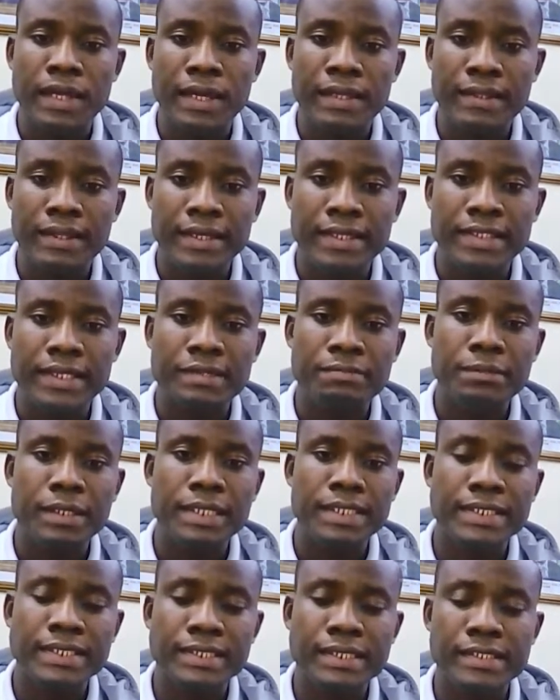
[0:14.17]

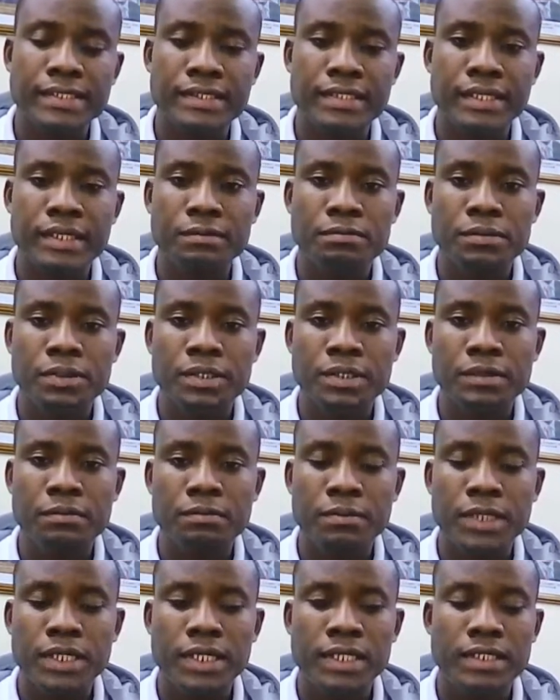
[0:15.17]
database systems,
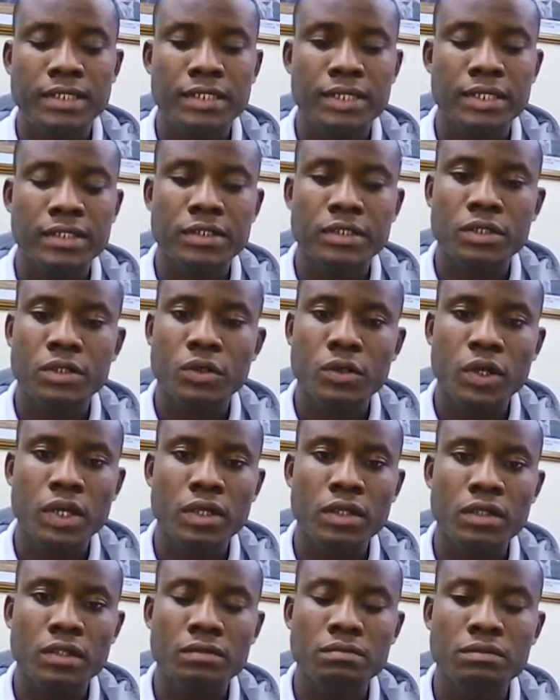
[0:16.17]
be it
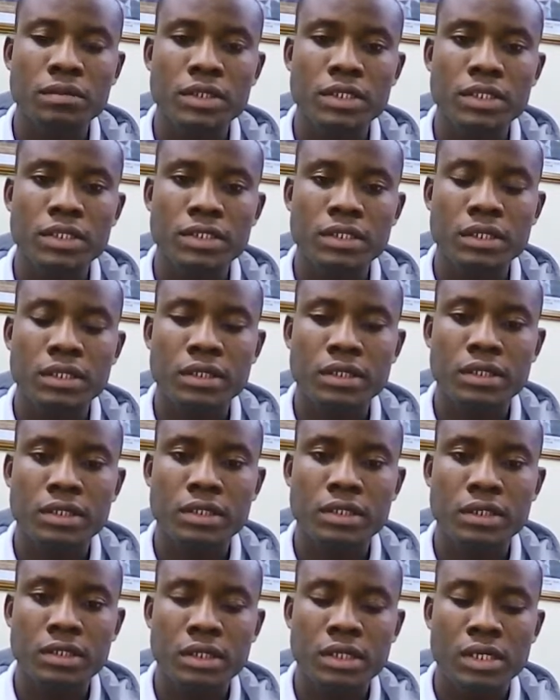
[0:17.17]
SQL, be it
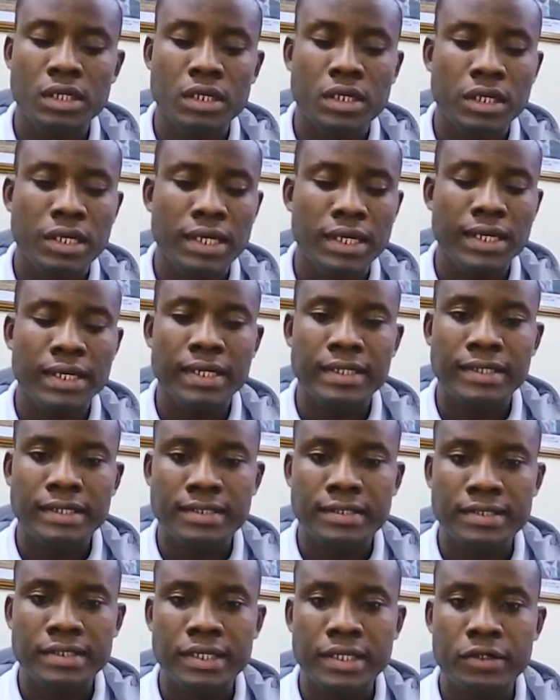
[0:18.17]
any
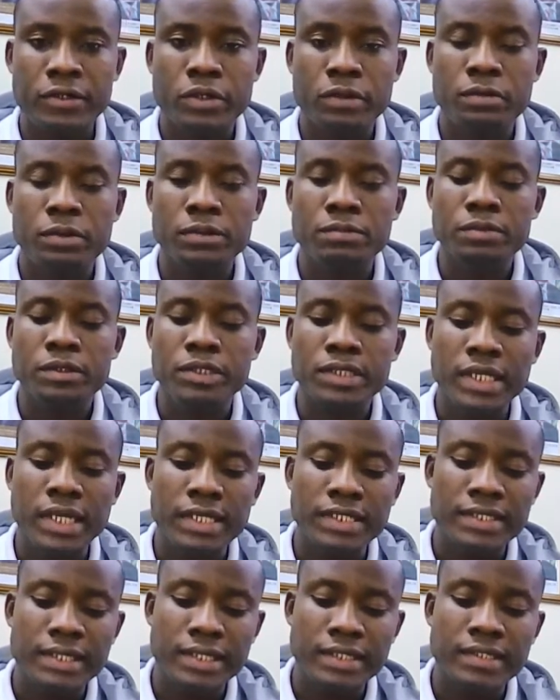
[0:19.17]
scenario. But
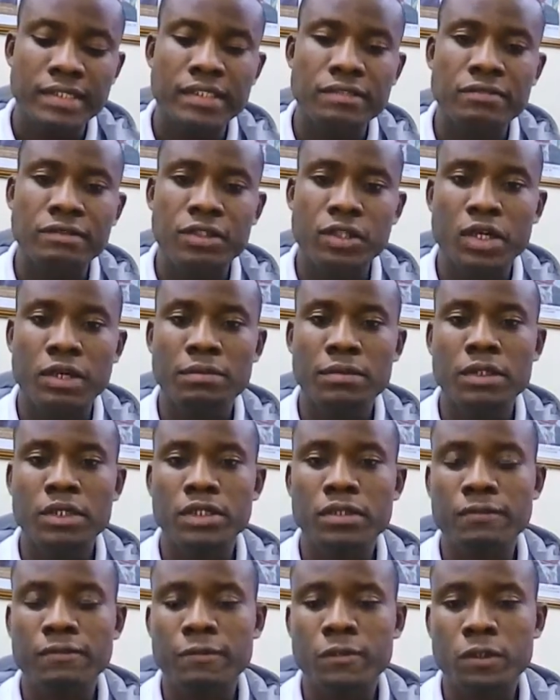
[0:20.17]
precisely in this video, I'm going to
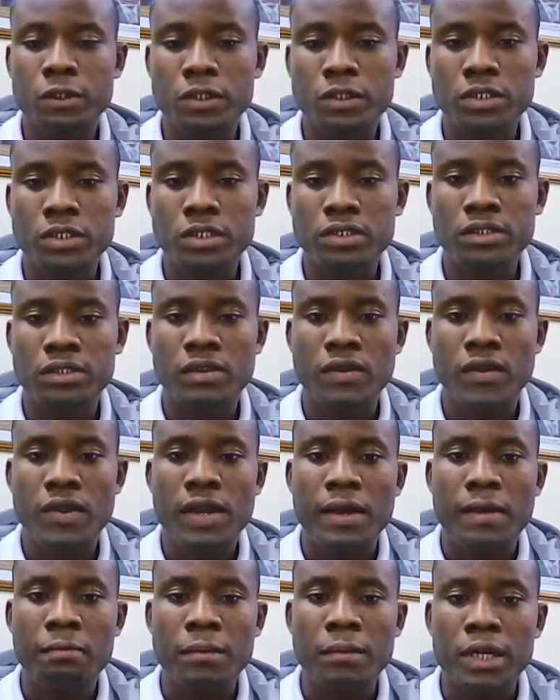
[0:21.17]
focus on
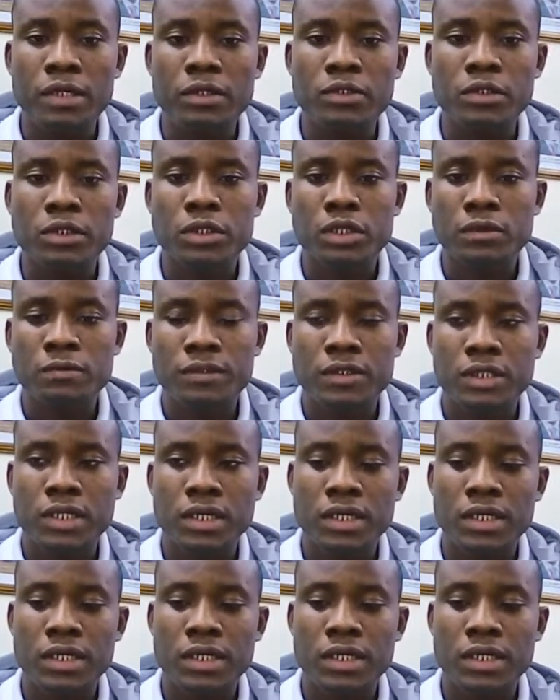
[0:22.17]
Microsoft